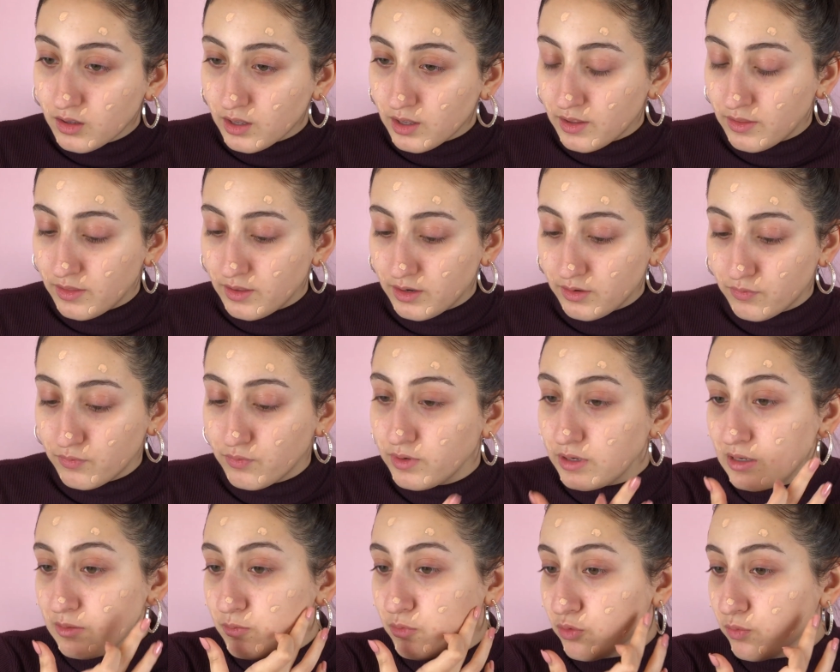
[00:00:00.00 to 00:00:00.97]
And then if we
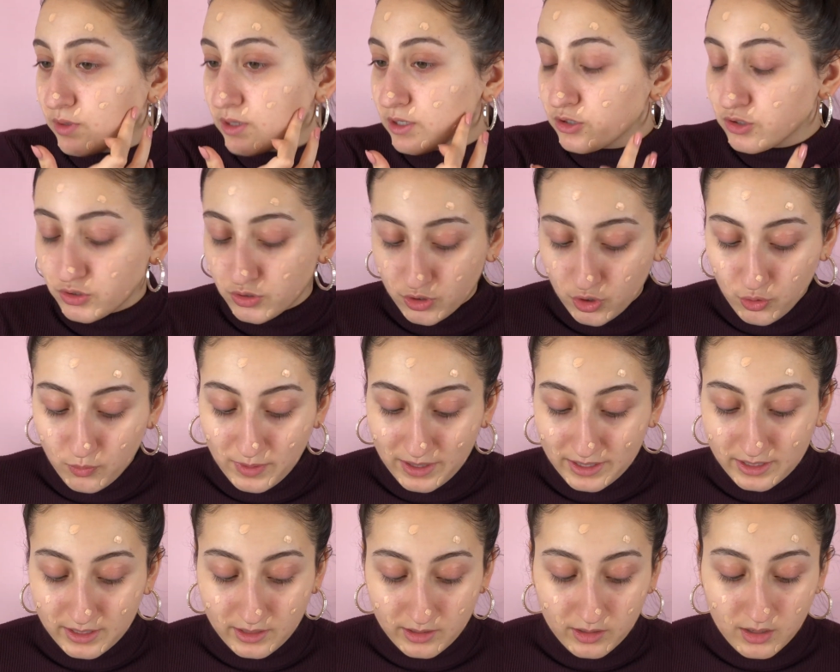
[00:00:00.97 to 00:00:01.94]
need more, we can just go
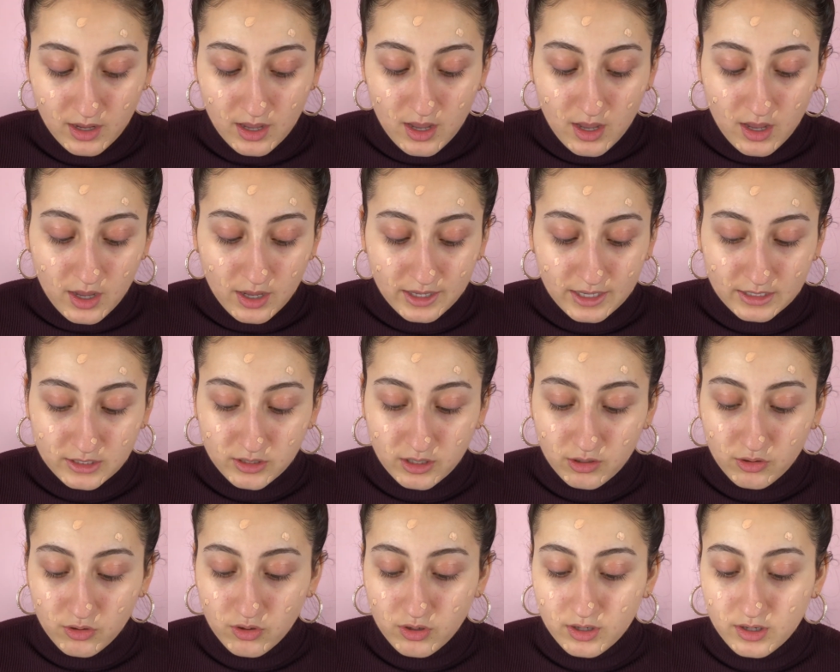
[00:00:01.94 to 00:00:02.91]
back in. Okay, so I
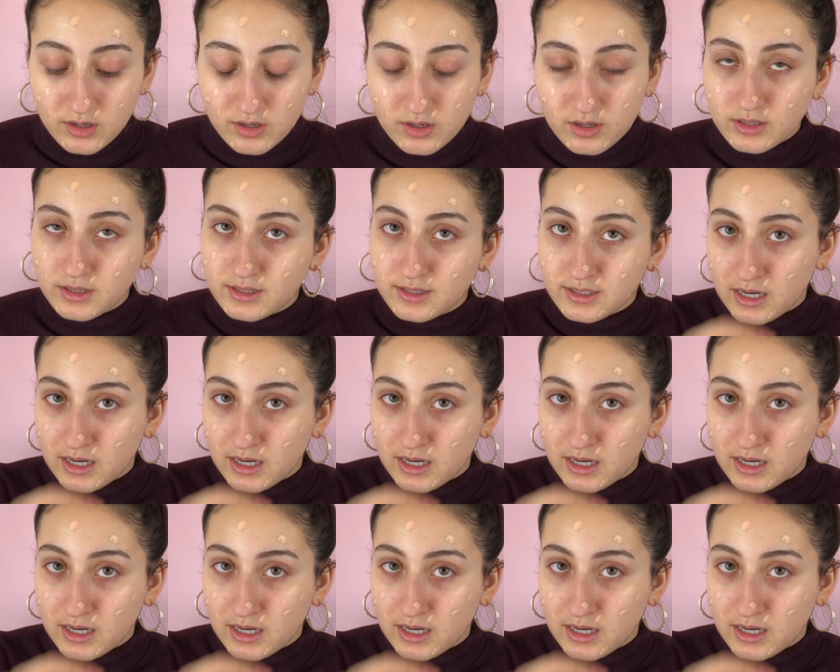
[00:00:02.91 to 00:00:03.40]
got a